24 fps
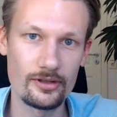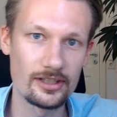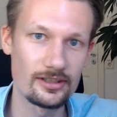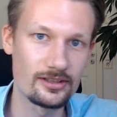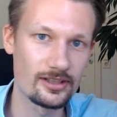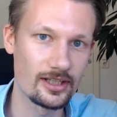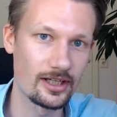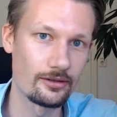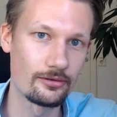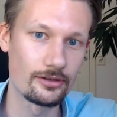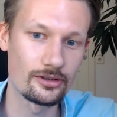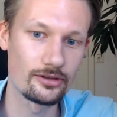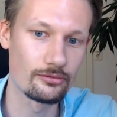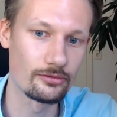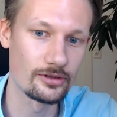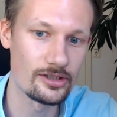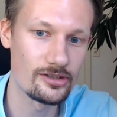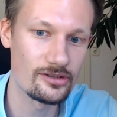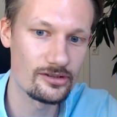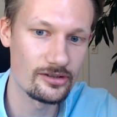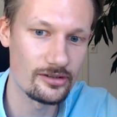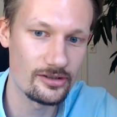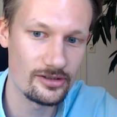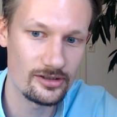and
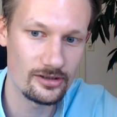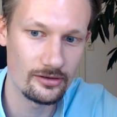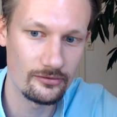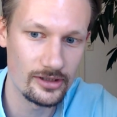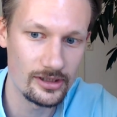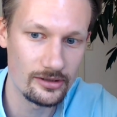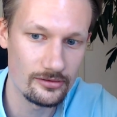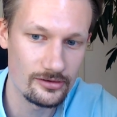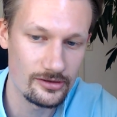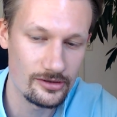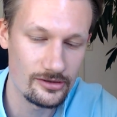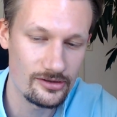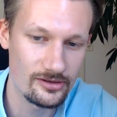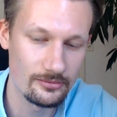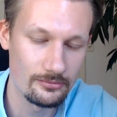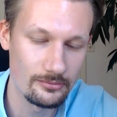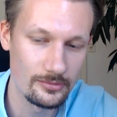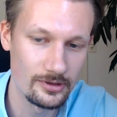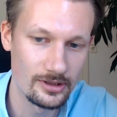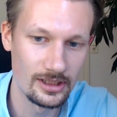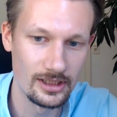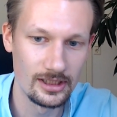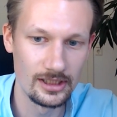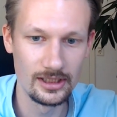characteristics of the
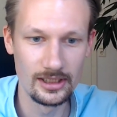ecosystem.